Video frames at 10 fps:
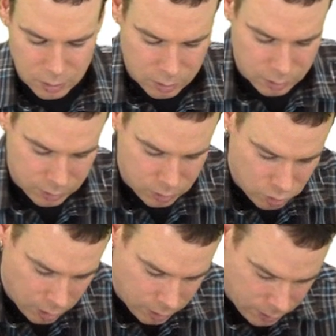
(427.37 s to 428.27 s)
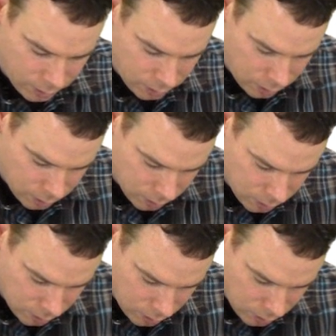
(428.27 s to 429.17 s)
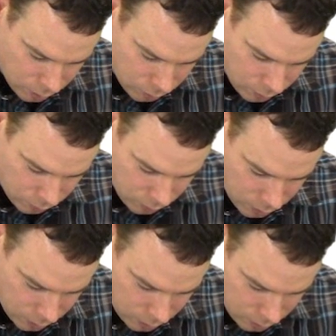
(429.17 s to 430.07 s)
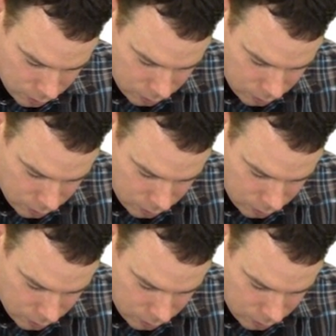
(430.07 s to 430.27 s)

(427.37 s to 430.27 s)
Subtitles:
So let's draw that in here. We've got